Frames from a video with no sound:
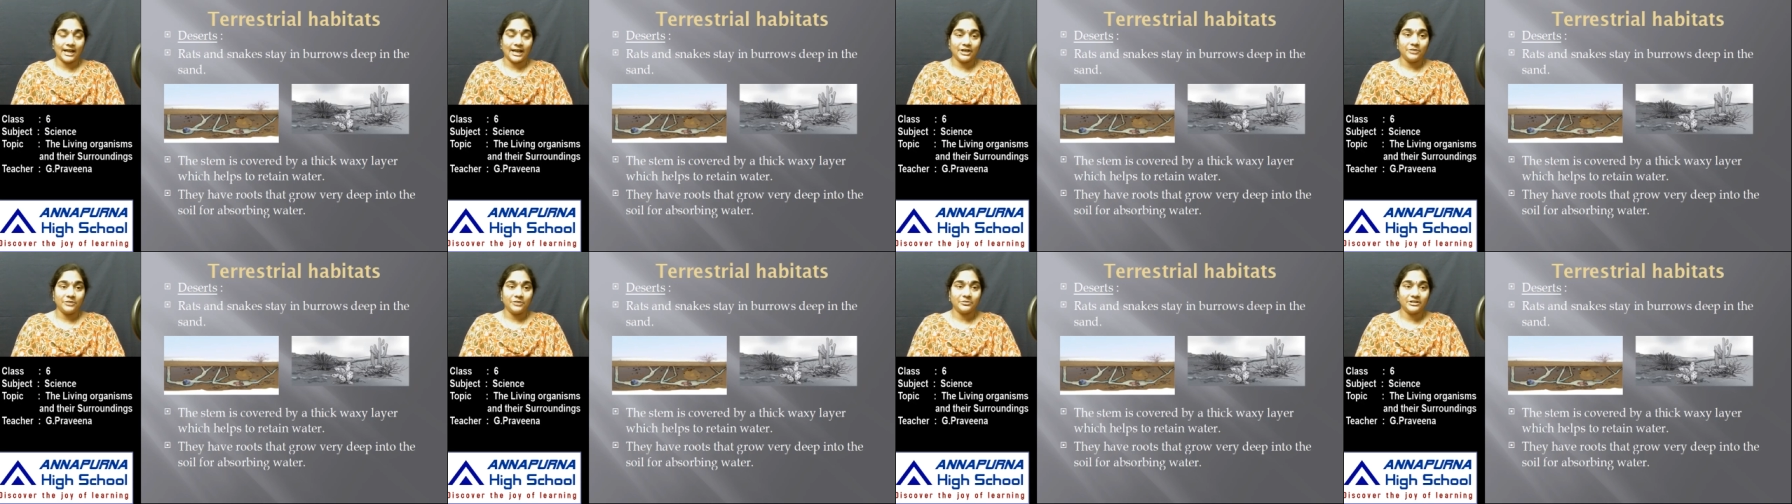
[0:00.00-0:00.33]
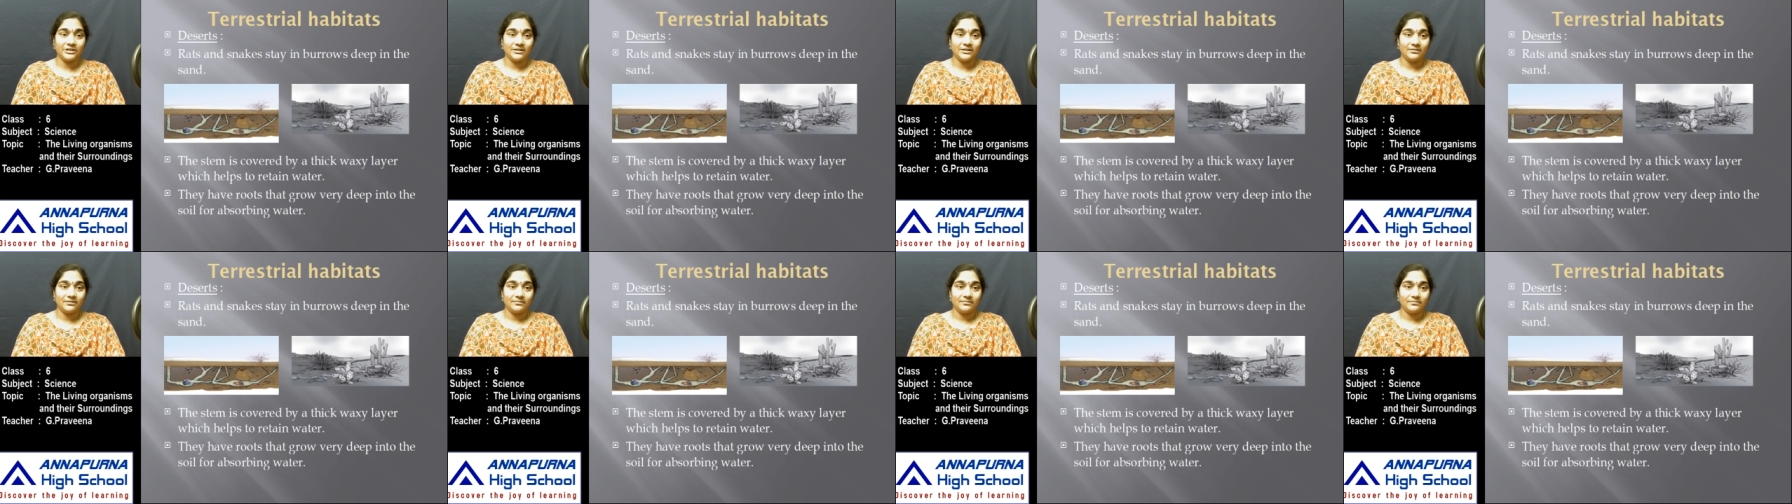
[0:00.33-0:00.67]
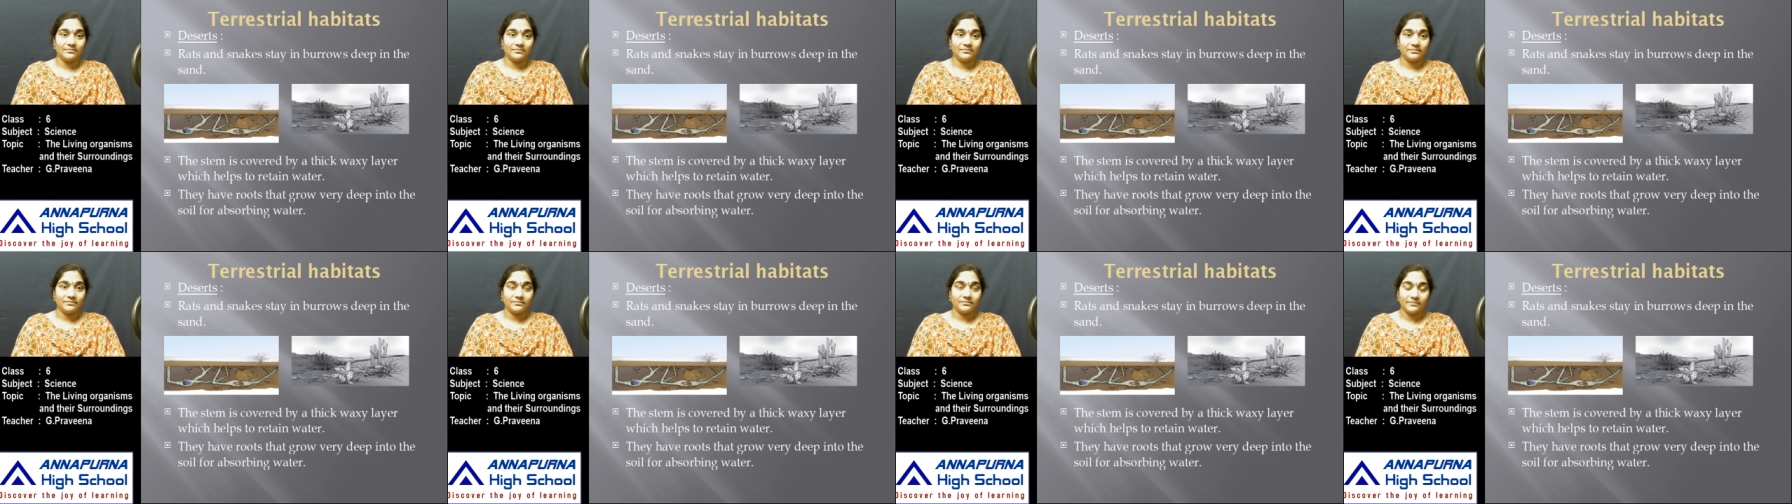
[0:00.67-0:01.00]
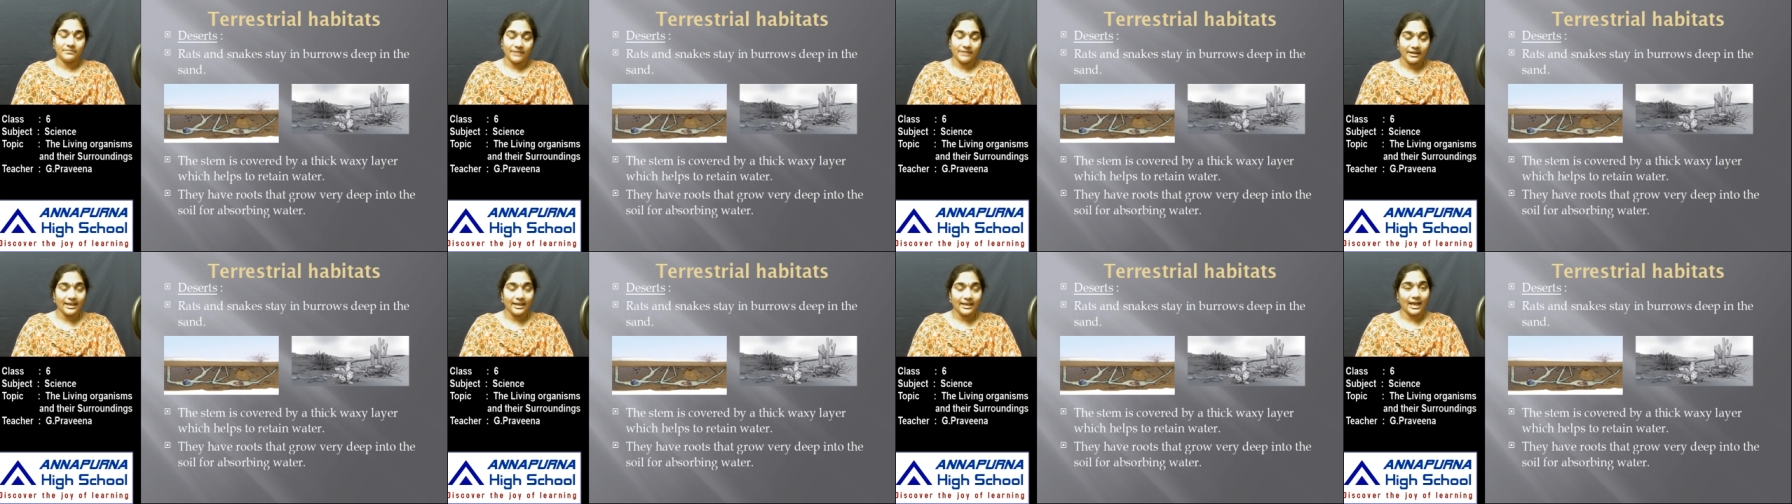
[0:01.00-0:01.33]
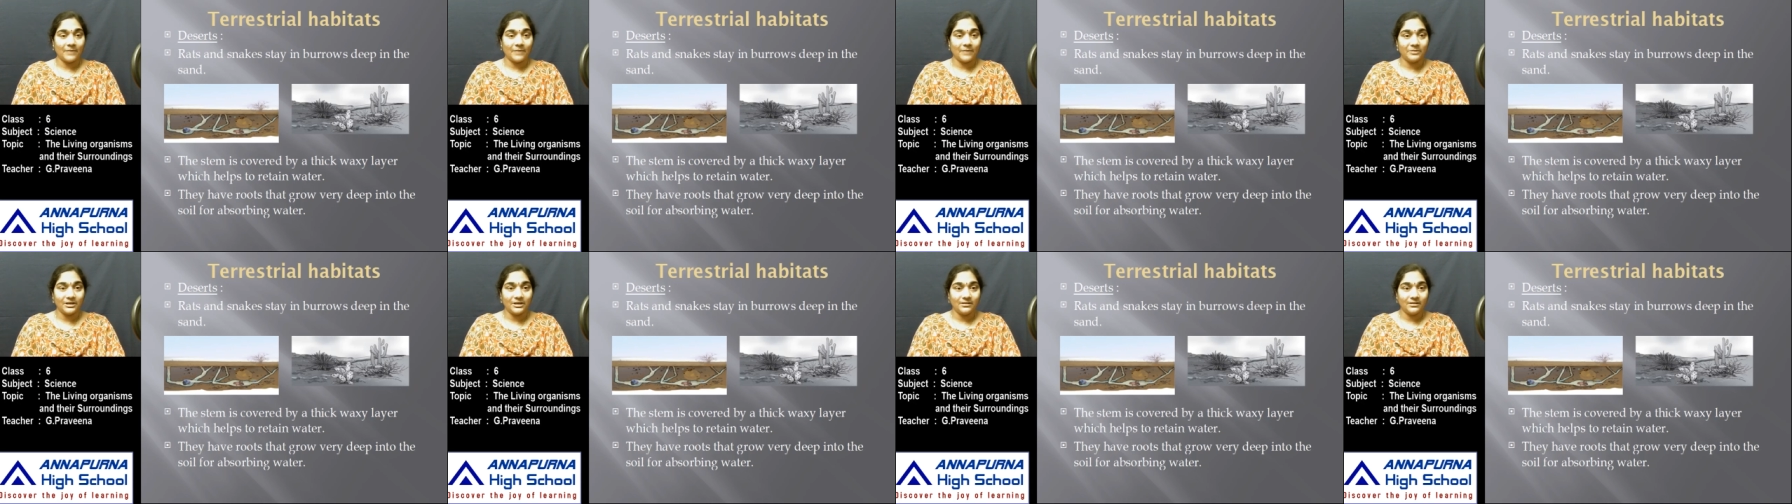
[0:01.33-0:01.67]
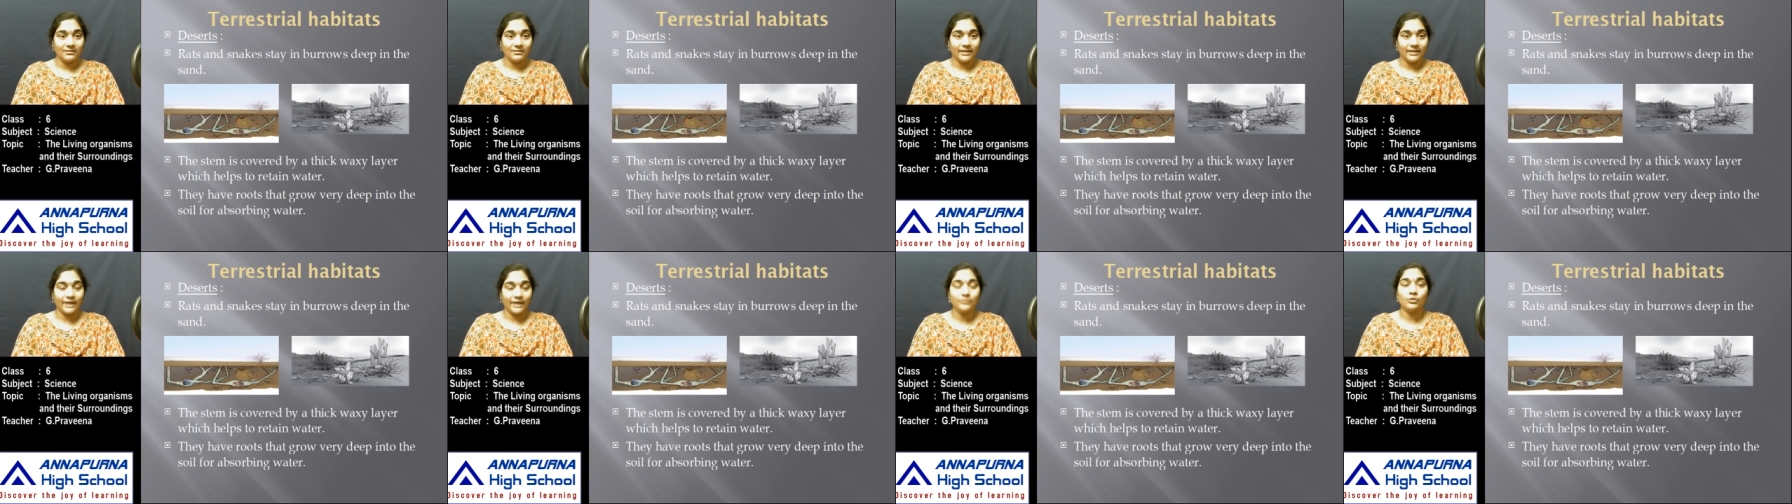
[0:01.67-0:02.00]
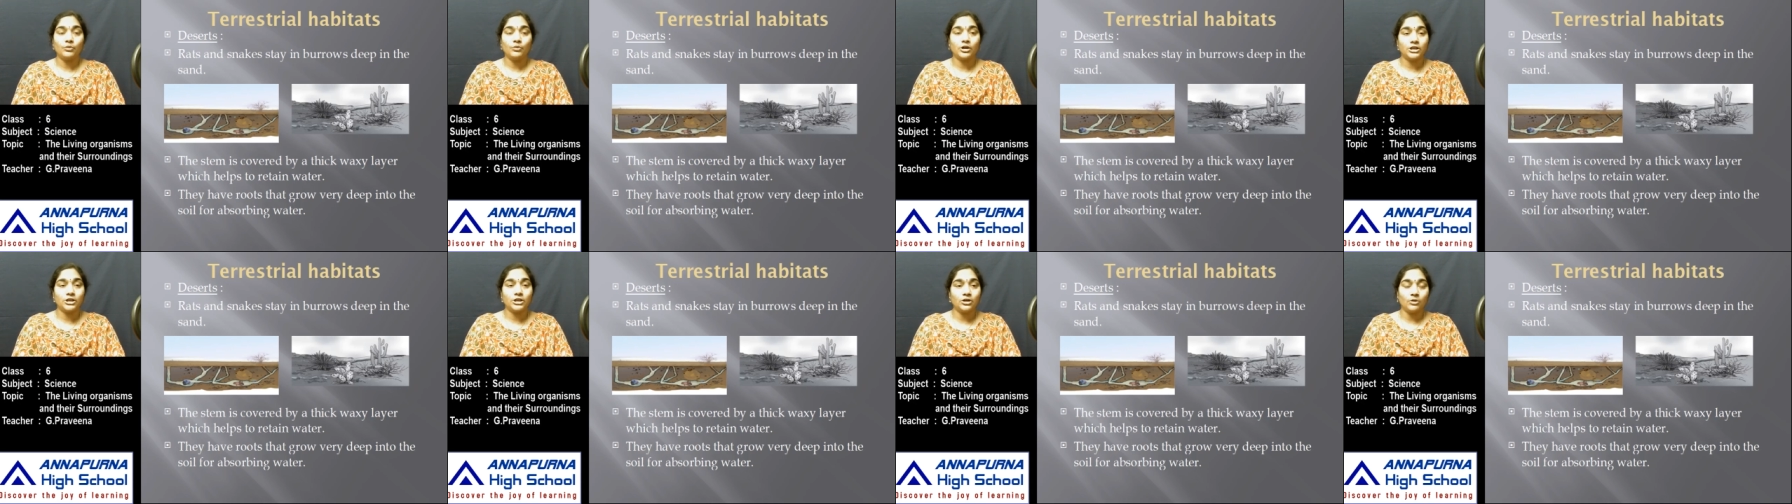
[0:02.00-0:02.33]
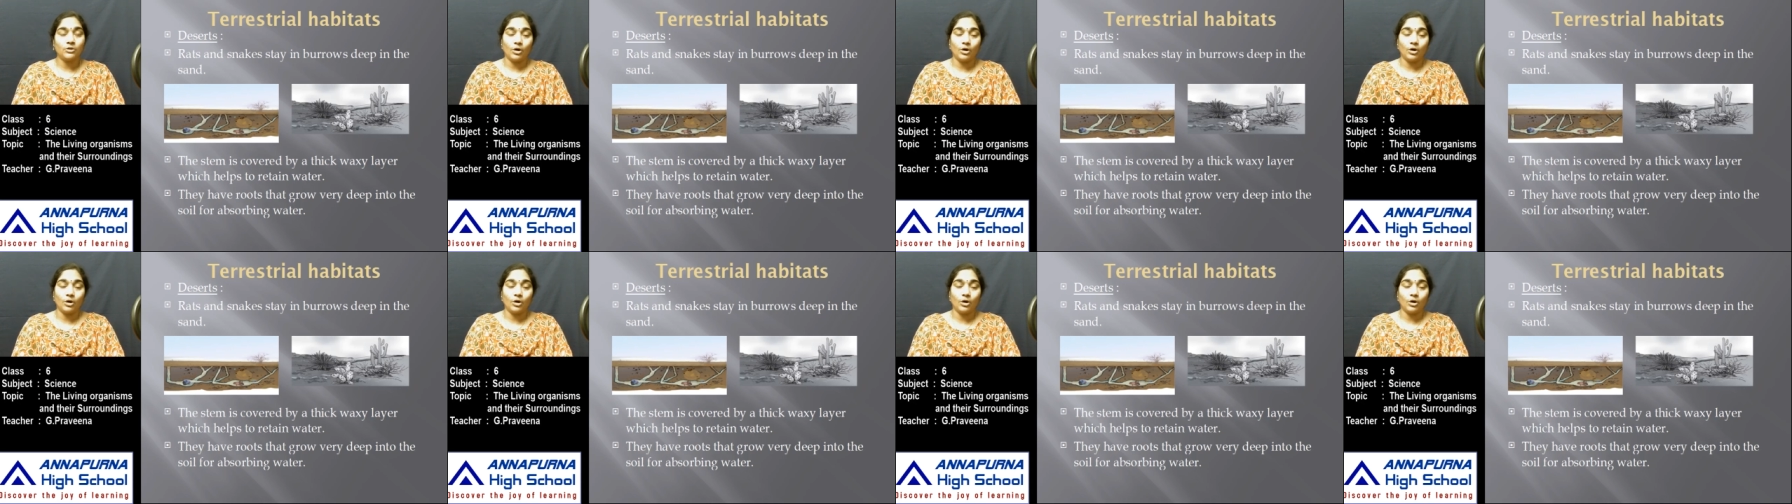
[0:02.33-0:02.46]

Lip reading: animal camel and what